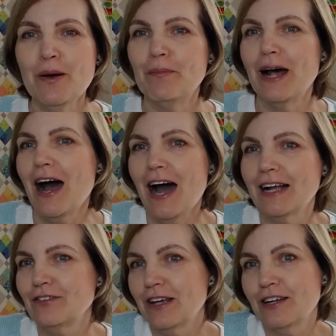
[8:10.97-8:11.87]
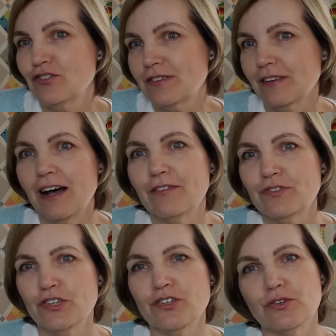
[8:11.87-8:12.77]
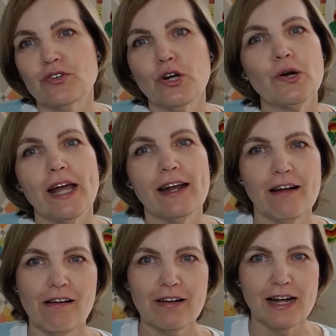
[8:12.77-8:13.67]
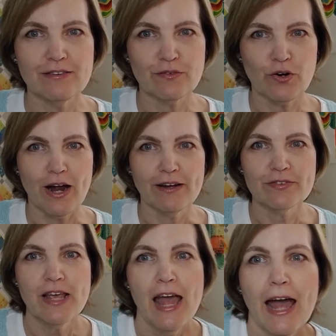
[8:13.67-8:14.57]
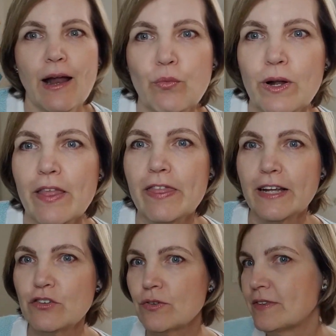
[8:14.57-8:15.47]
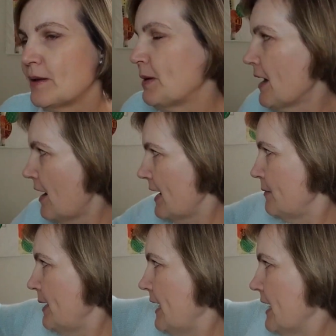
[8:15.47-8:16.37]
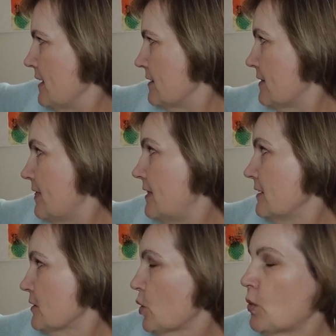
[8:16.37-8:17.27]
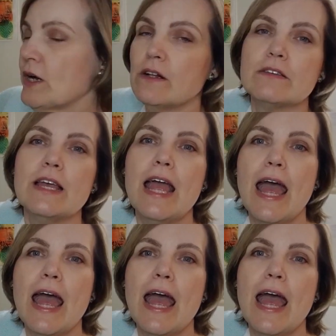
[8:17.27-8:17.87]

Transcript: But I just love to create all kinds of crafts. And one of the things you'll see behind me is this quilt.